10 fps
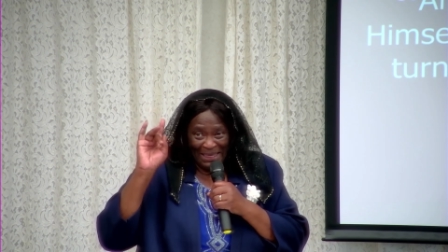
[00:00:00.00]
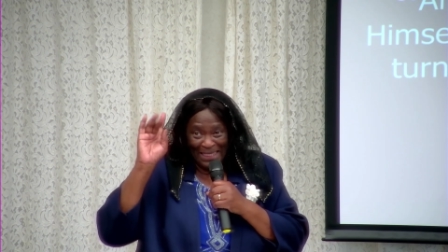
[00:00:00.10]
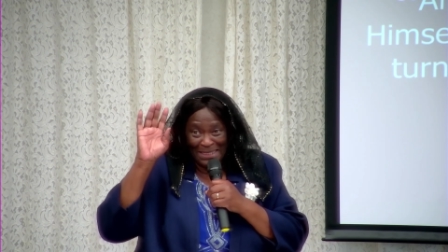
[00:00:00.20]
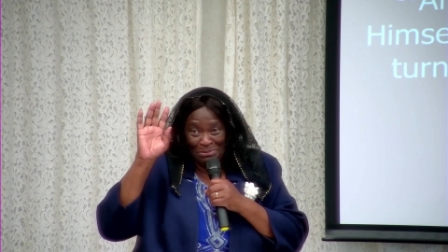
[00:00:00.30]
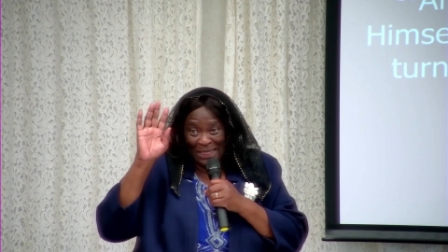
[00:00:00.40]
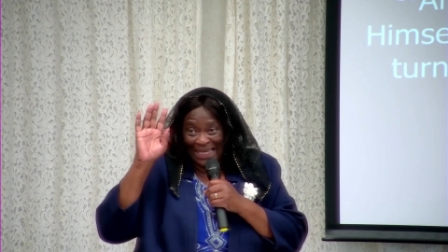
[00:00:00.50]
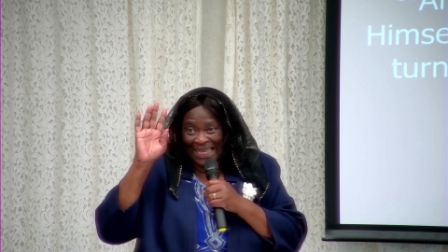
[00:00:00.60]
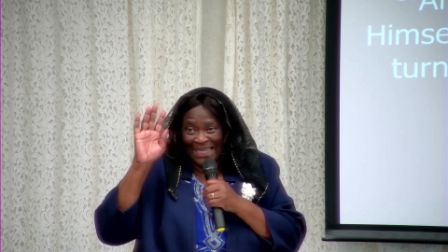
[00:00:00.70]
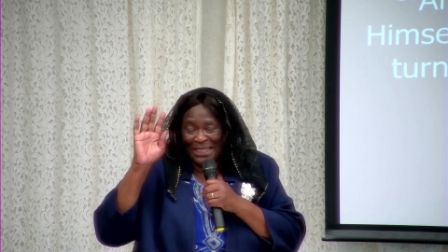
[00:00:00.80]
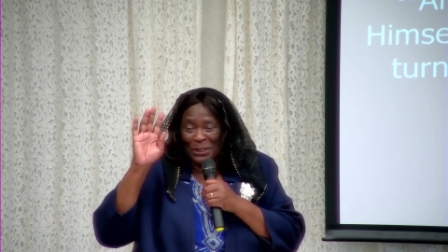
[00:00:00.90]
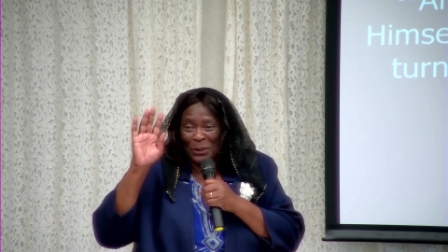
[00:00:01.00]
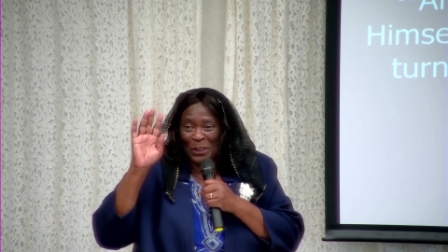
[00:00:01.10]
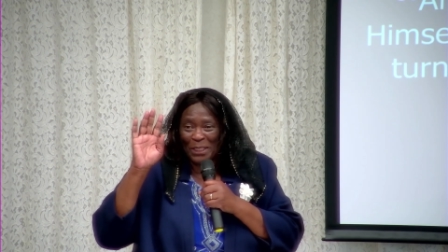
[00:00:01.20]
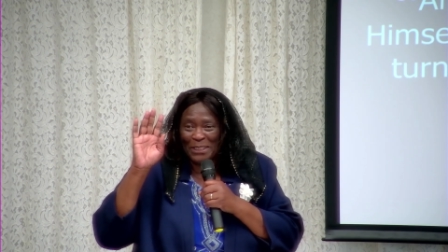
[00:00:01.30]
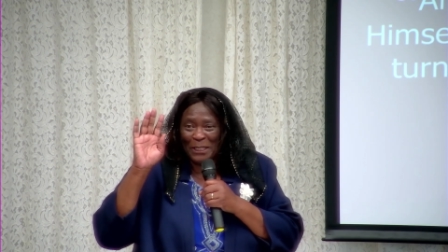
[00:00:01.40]
It's me again,
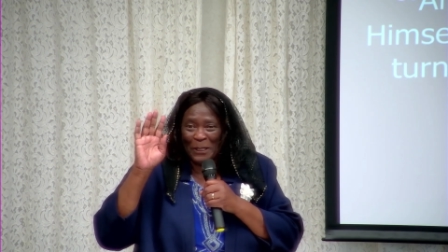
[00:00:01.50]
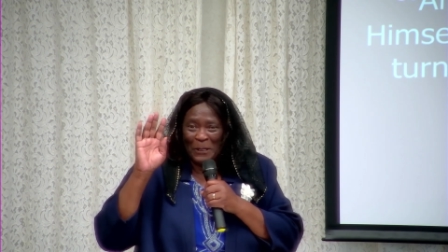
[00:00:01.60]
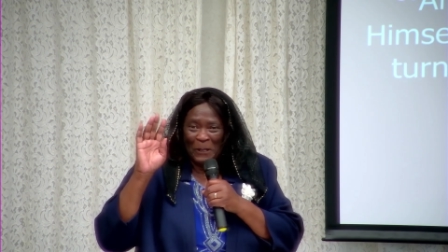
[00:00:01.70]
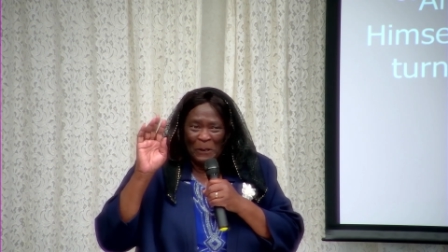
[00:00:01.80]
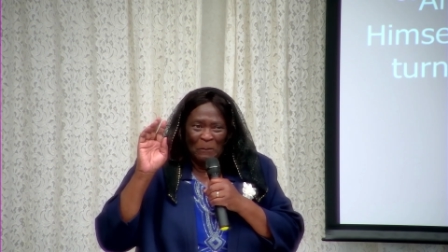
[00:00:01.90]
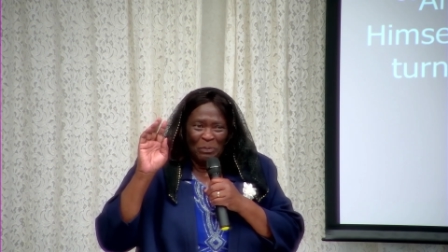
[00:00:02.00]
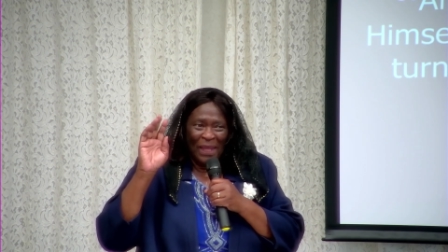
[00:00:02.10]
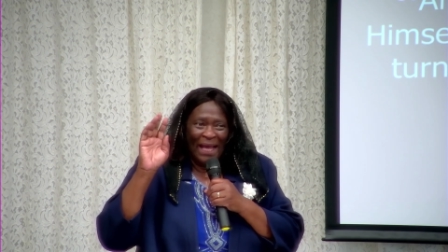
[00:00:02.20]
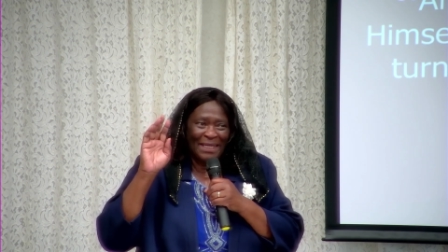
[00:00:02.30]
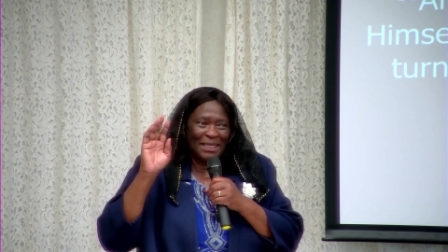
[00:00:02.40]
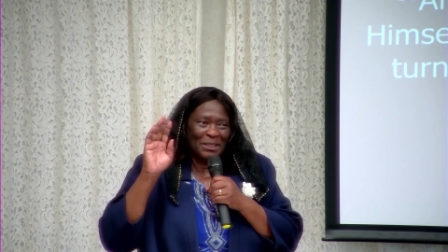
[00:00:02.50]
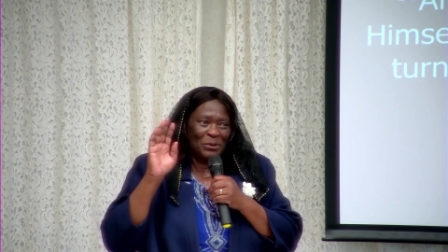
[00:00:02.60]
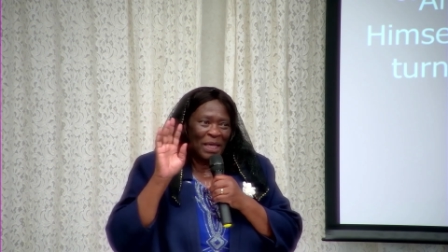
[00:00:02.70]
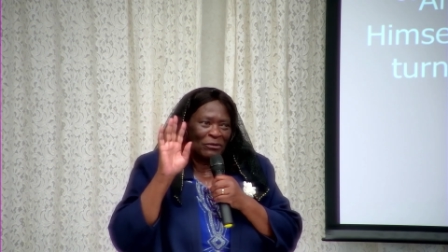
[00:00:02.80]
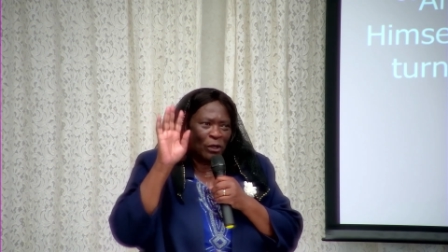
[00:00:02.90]
Lord.
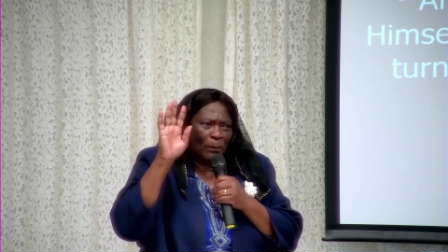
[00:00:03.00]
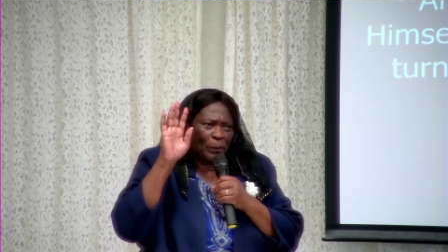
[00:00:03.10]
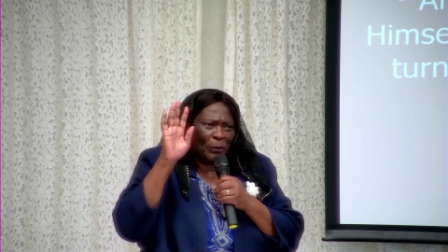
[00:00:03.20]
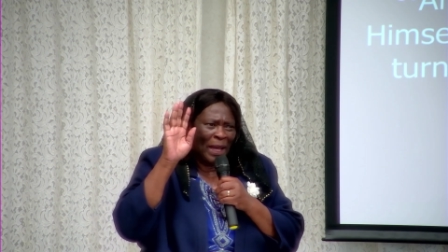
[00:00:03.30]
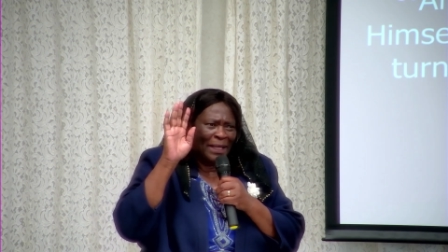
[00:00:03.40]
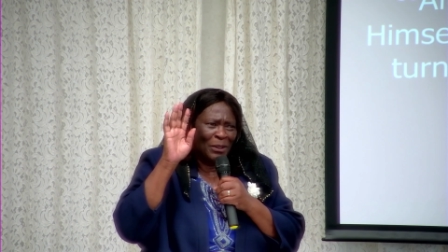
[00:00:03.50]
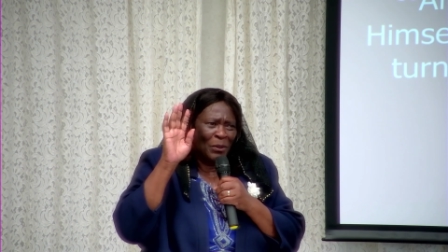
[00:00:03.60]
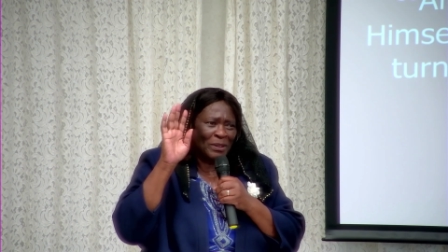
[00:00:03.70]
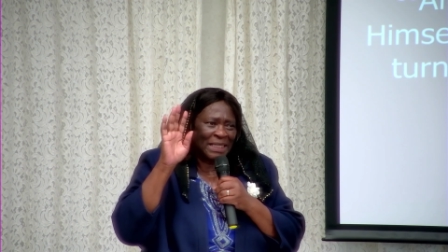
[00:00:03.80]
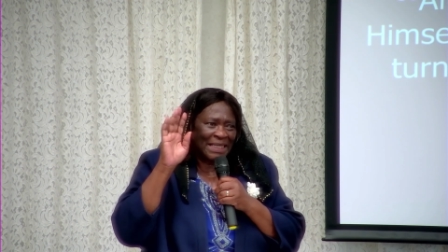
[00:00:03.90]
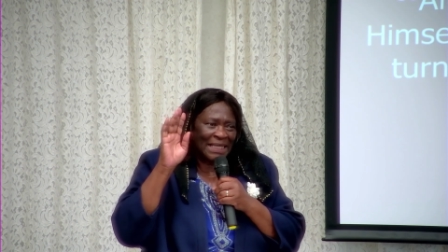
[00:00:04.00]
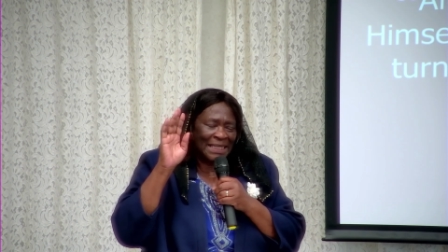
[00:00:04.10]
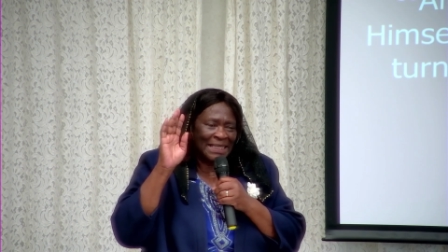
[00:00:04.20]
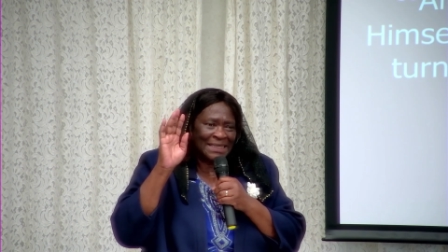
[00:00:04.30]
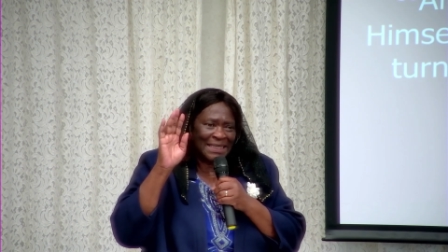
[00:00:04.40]
Hallelujah. I've got a prayer, Lord, and I
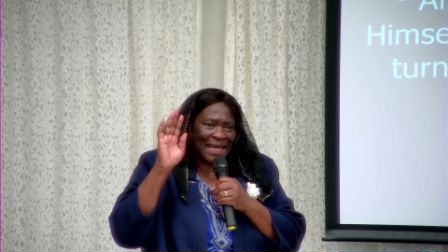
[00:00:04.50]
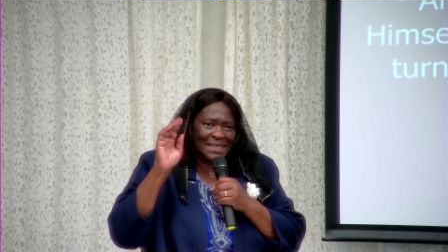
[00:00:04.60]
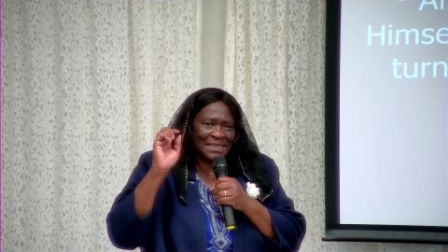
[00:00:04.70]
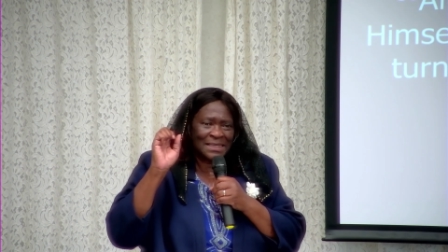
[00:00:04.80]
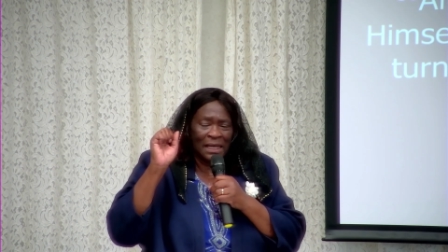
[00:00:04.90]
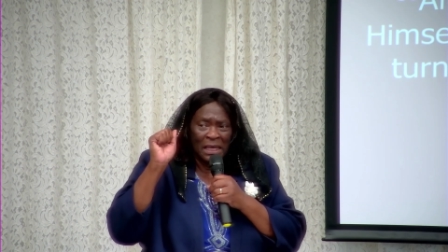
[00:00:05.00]
need an answer.